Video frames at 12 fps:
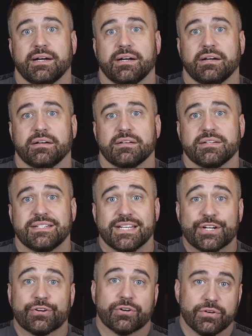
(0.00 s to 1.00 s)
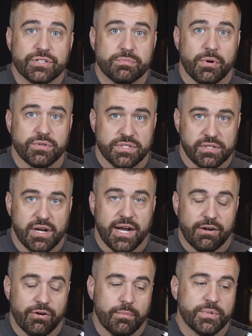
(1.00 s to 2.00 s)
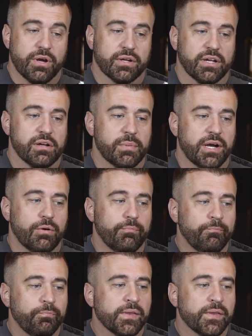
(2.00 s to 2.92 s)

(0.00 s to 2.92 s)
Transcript: uh, dinner cruise boats in Cairo. I'm talking about.